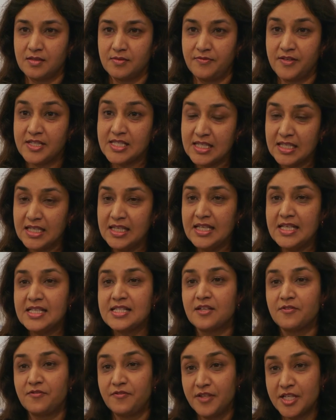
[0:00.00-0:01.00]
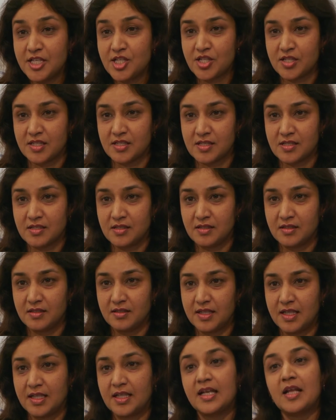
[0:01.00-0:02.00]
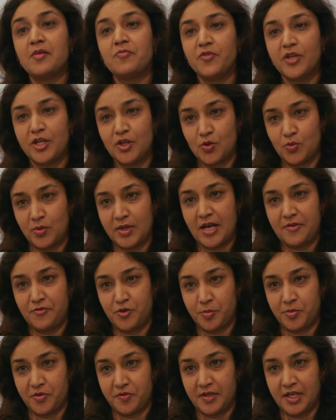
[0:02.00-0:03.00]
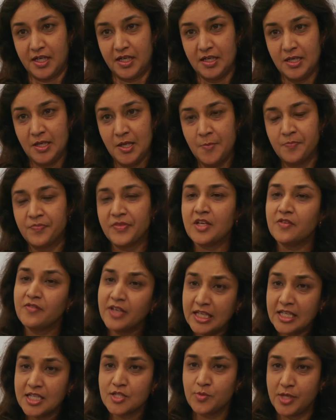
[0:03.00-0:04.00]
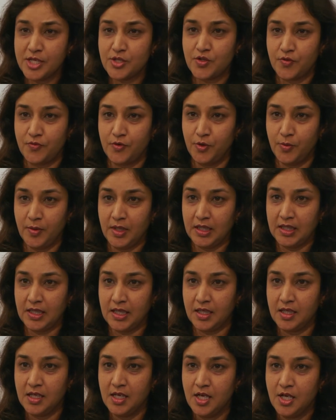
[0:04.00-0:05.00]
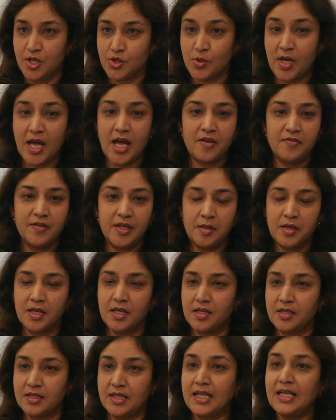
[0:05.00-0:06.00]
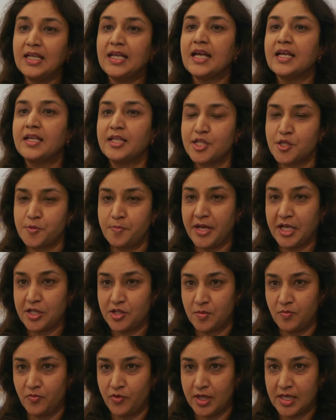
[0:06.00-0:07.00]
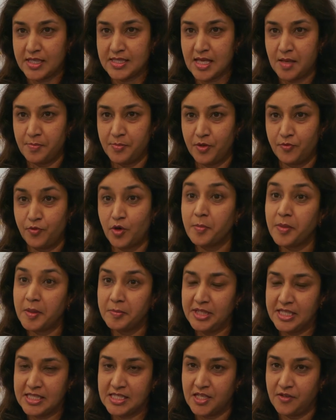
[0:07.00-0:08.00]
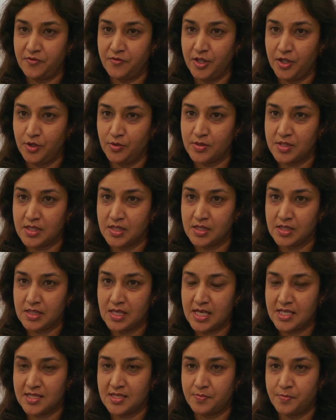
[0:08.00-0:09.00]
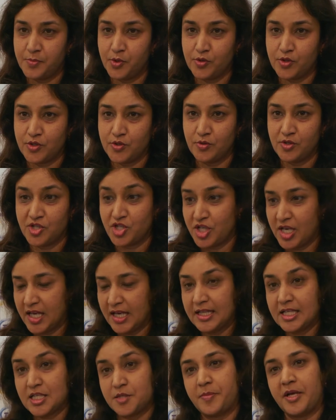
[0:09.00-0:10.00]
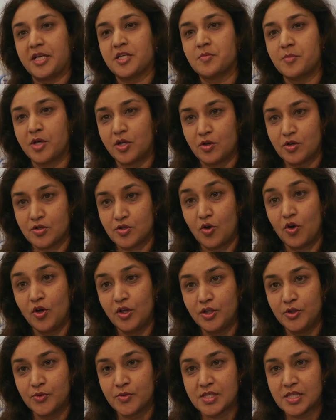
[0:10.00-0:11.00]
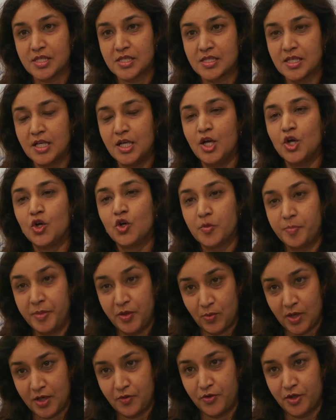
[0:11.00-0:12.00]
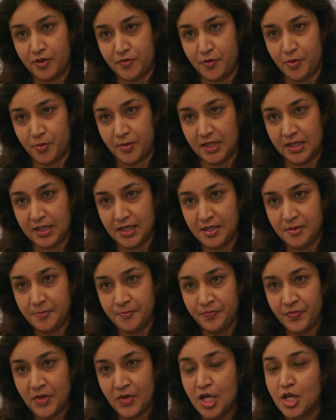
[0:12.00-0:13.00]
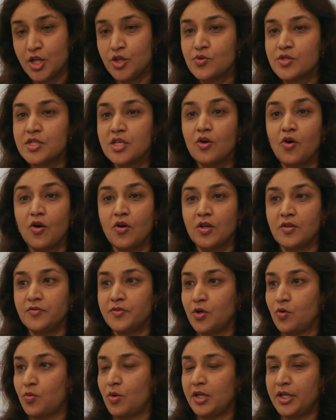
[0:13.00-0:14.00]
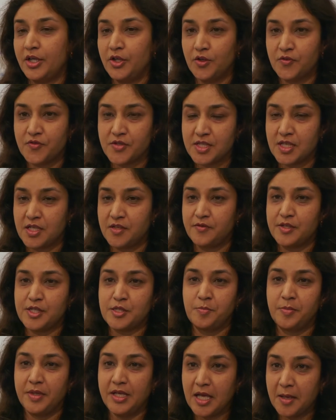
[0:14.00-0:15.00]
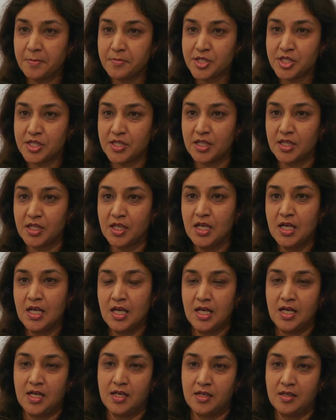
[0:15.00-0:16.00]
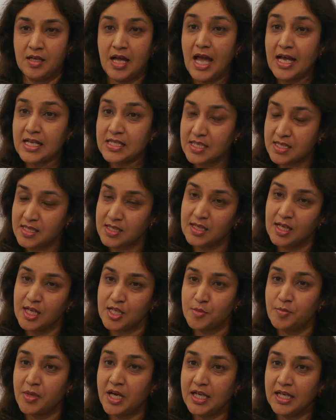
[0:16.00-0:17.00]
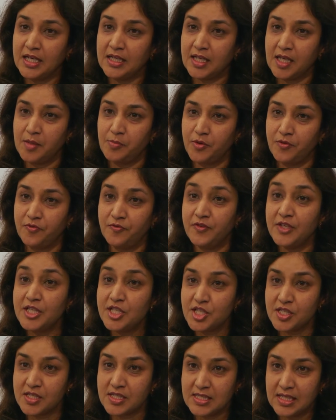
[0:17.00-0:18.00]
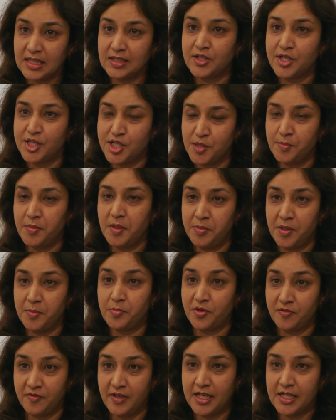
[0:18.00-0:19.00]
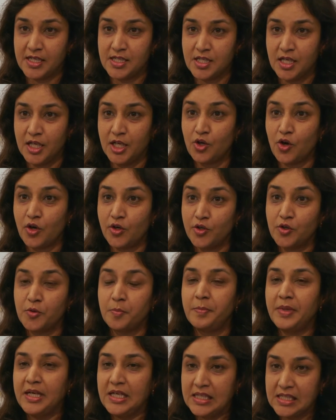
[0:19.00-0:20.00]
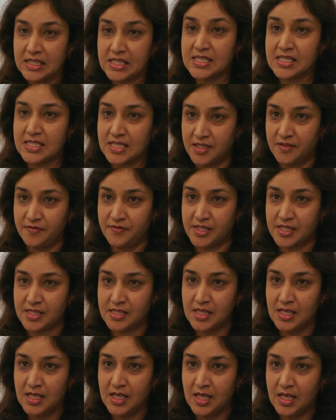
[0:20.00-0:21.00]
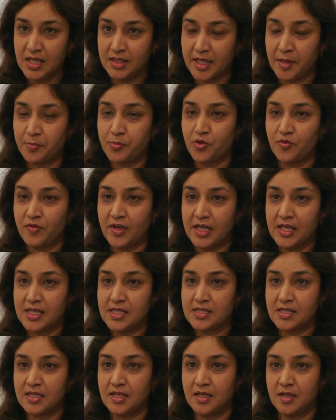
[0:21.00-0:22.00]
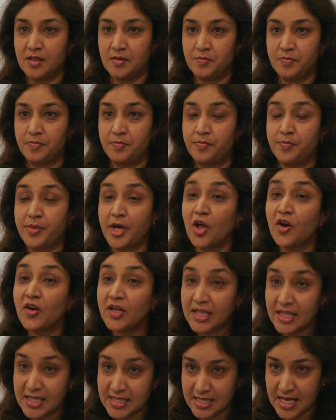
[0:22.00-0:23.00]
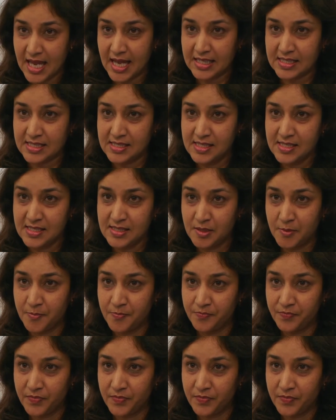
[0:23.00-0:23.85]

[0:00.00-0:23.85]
facilities and features that an MVNO would have to provide. There are various ways of doing that. So having a dedicated spectrum, for example, for public safety users, as opposed to sharing the spectrum across all users, could be one way of doing that. Using all of the quality of service, preemption, access class barring type of features that 3GPP provides in order to build a service that provides prioritized access